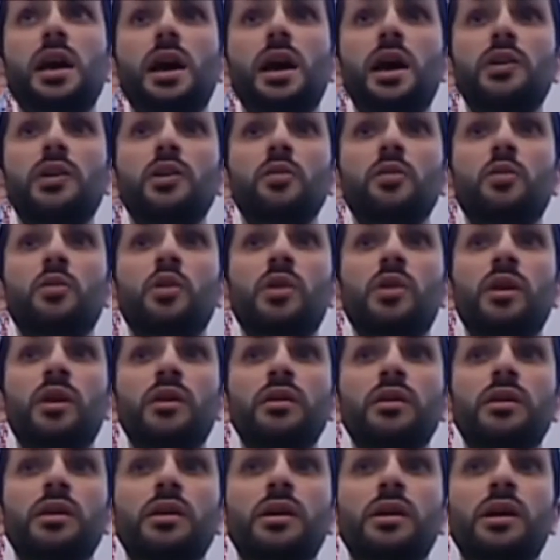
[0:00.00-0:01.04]
and you're more
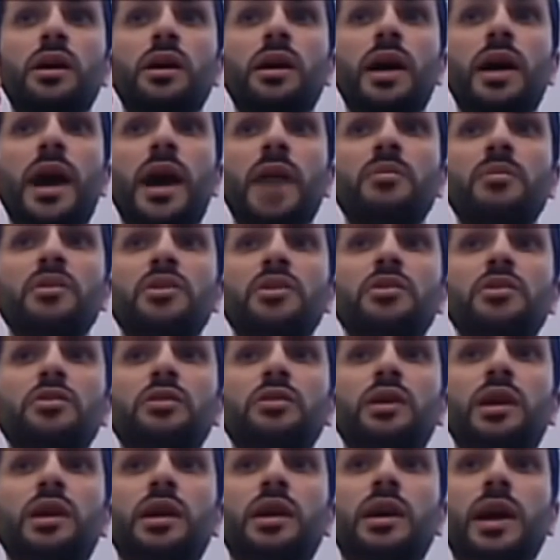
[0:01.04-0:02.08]
than happy
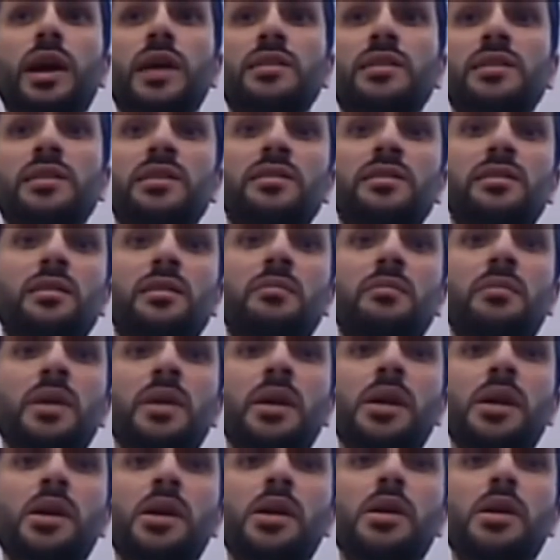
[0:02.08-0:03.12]
to assist them.
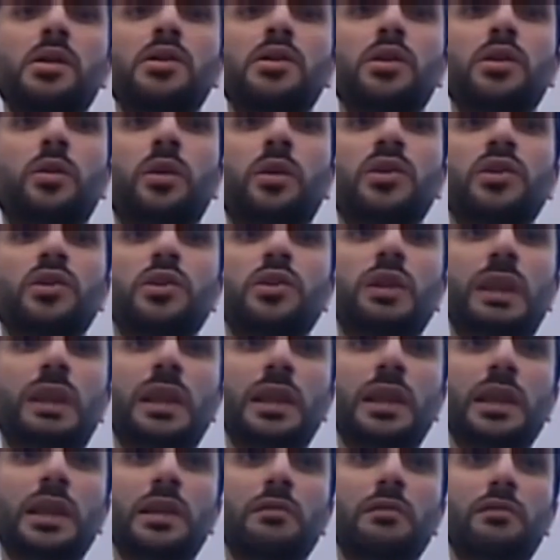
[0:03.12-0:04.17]
So once you
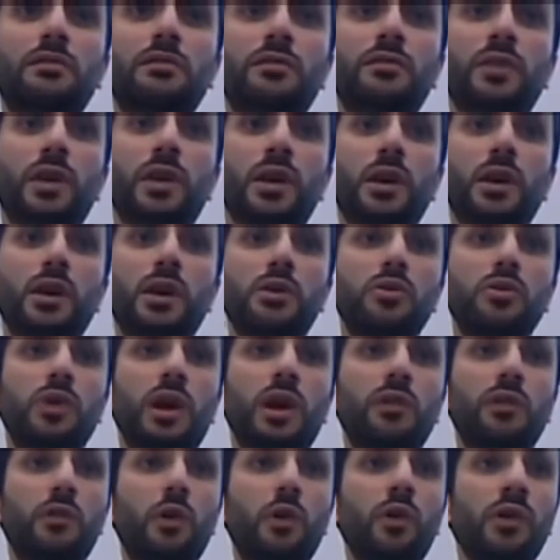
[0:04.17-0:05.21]
leave, You
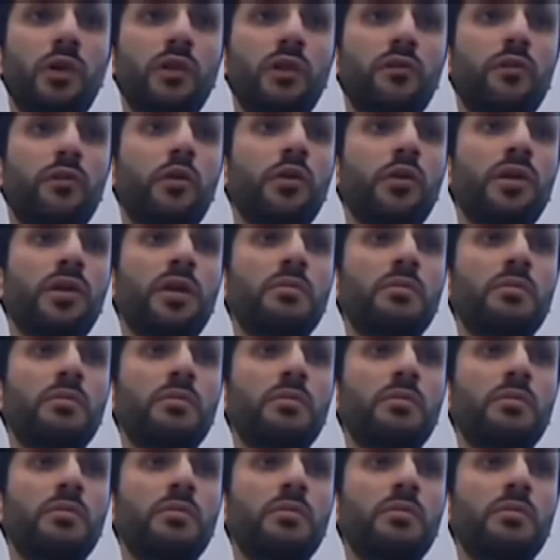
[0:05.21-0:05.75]
have all their phone